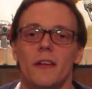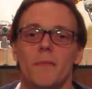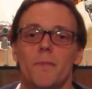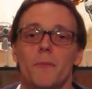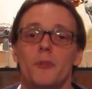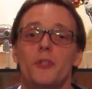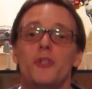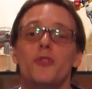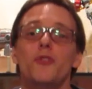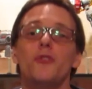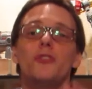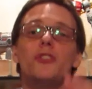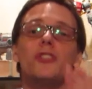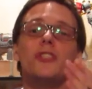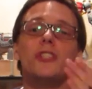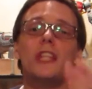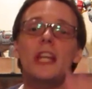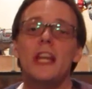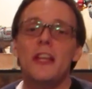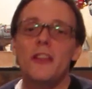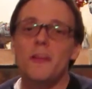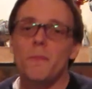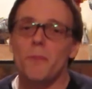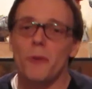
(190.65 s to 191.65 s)
but you
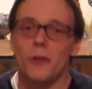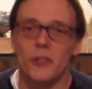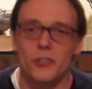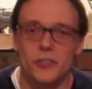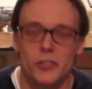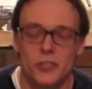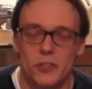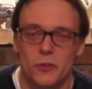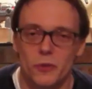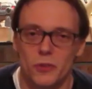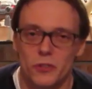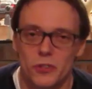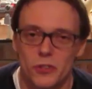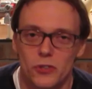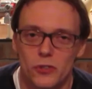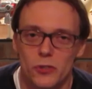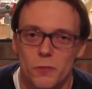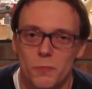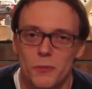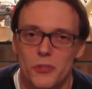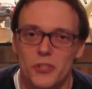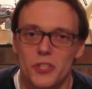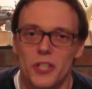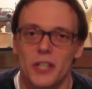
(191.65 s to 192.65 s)
see the person doing the
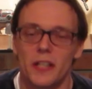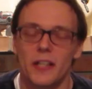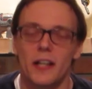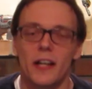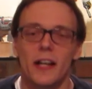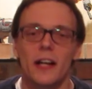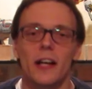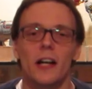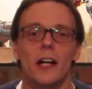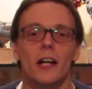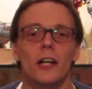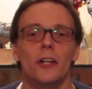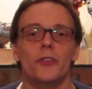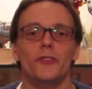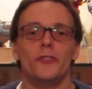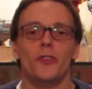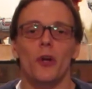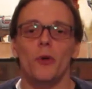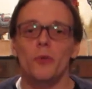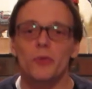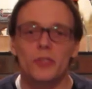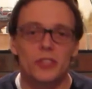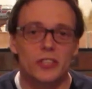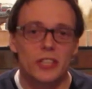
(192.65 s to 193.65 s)
stupid shit,
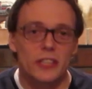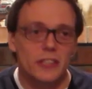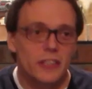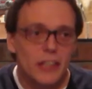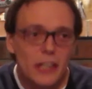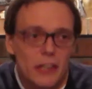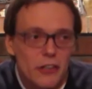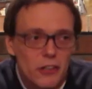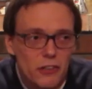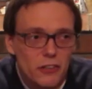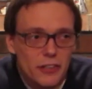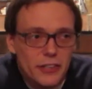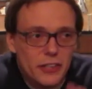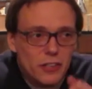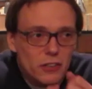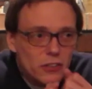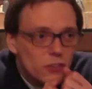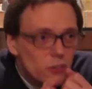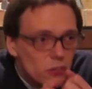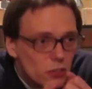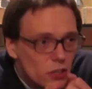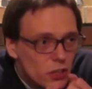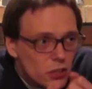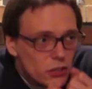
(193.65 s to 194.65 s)
don't sit there like a
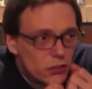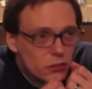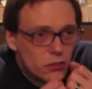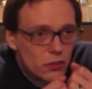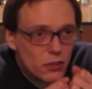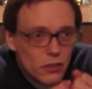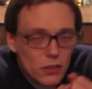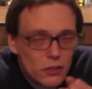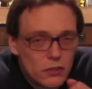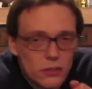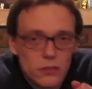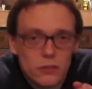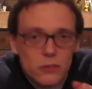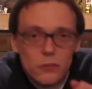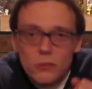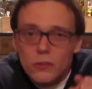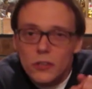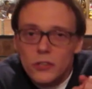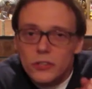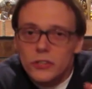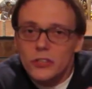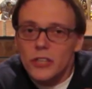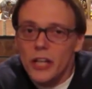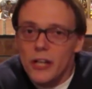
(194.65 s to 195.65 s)
little
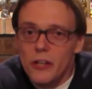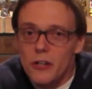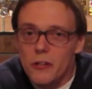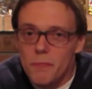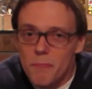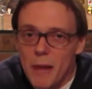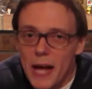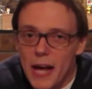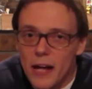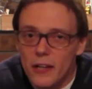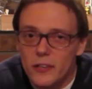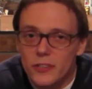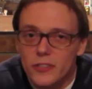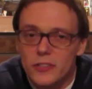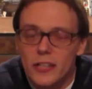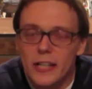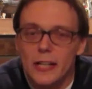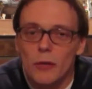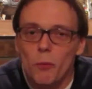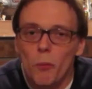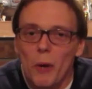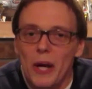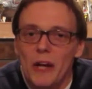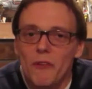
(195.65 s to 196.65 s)
scared mouse
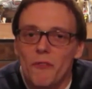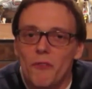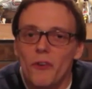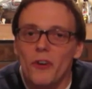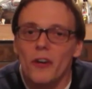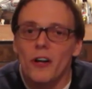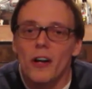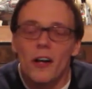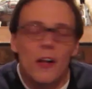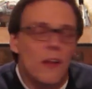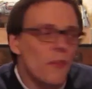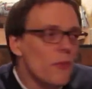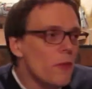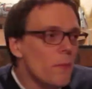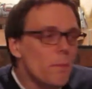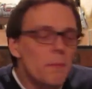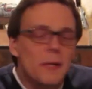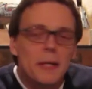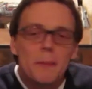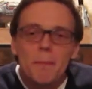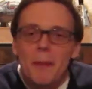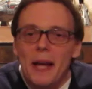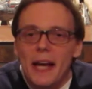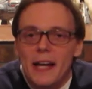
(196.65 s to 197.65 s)
and wait for the
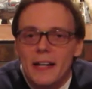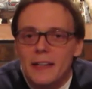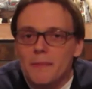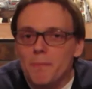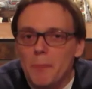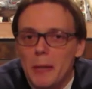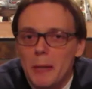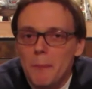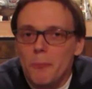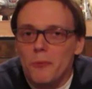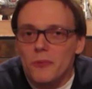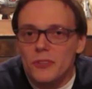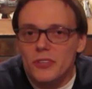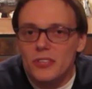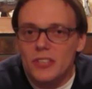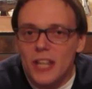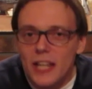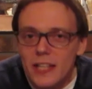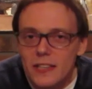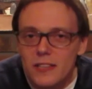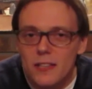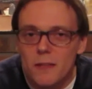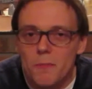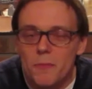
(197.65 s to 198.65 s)
big bad people to
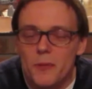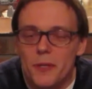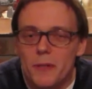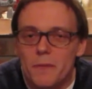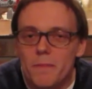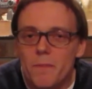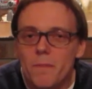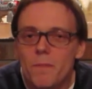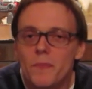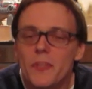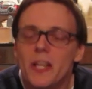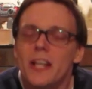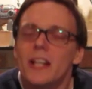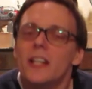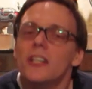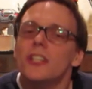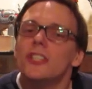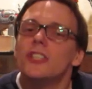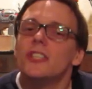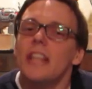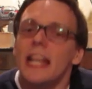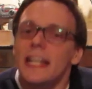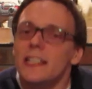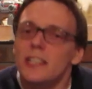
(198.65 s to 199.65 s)
say something.
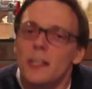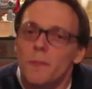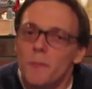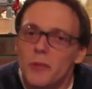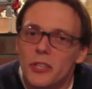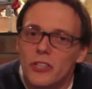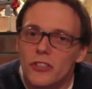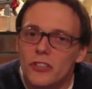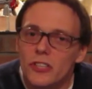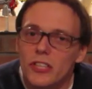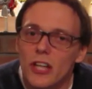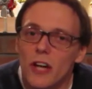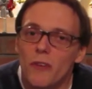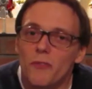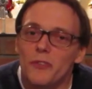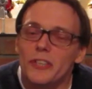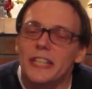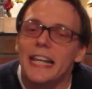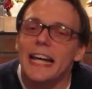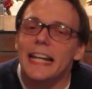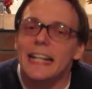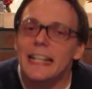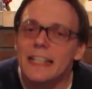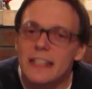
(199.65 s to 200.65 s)
Say something yourself.
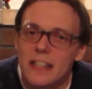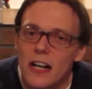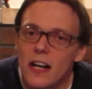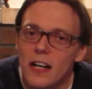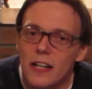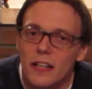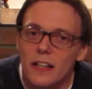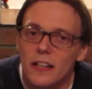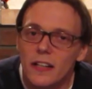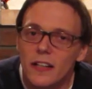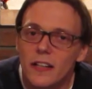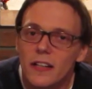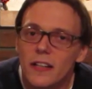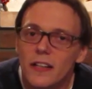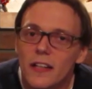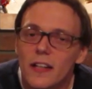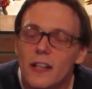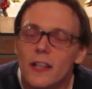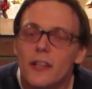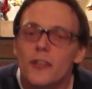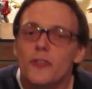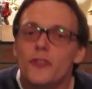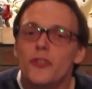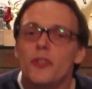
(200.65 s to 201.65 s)
Get it done.
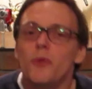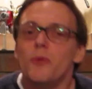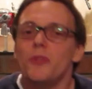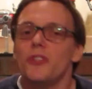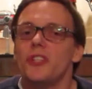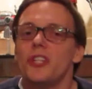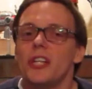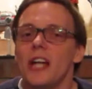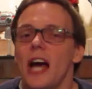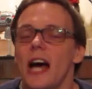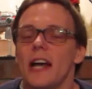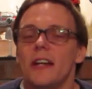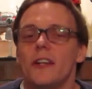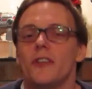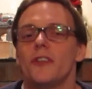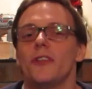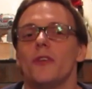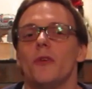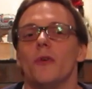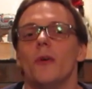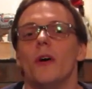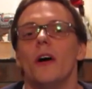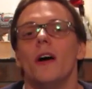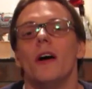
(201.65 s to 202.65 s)
Do what you gotta
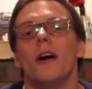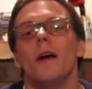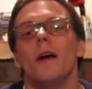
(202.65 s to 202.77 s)
do.